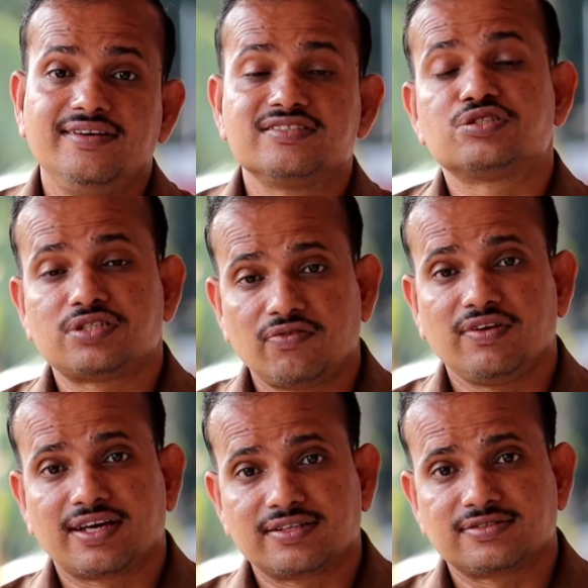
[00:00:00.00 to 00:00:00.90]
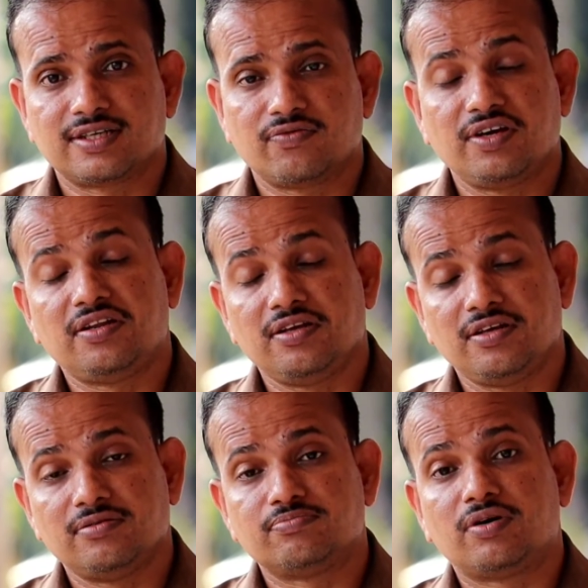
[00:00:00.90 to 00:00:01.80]
decision, we can say, a very
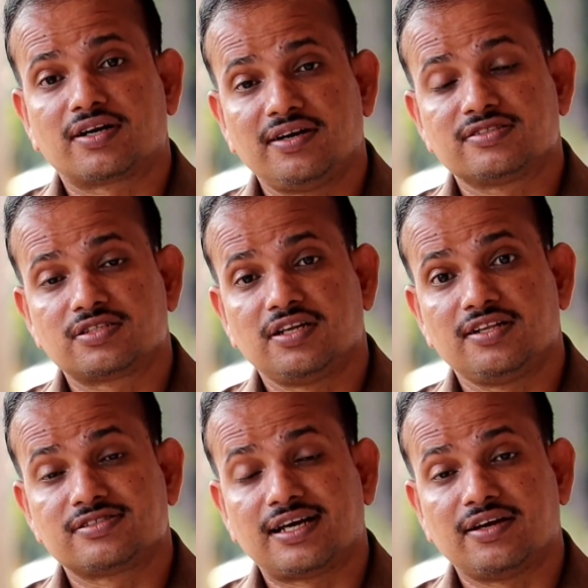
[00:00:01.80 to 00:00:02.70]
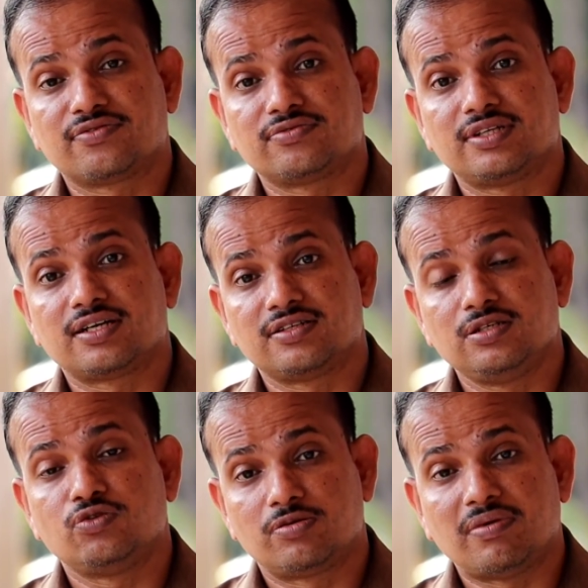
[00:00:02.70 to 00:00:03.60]
important decision in his life, that
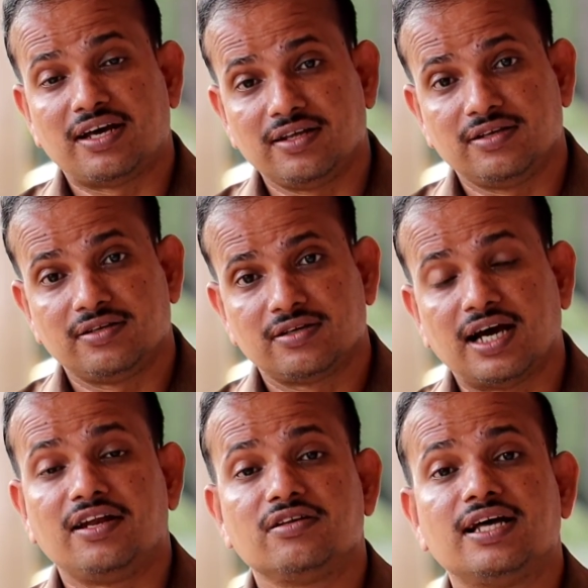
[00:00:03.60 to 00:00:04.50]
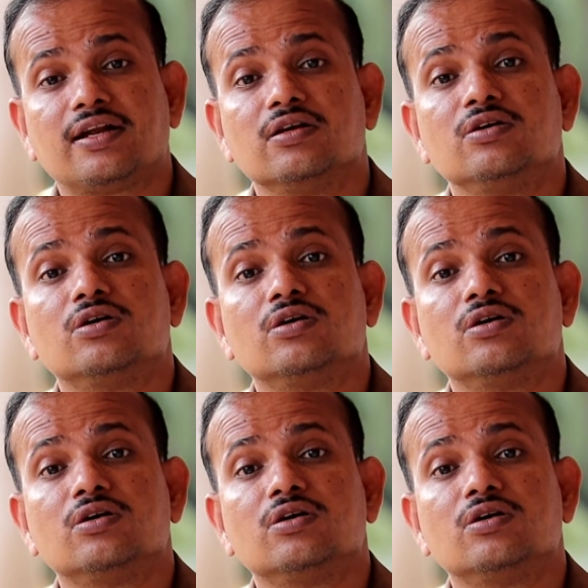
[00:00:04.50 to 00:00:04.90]
he would marry, and that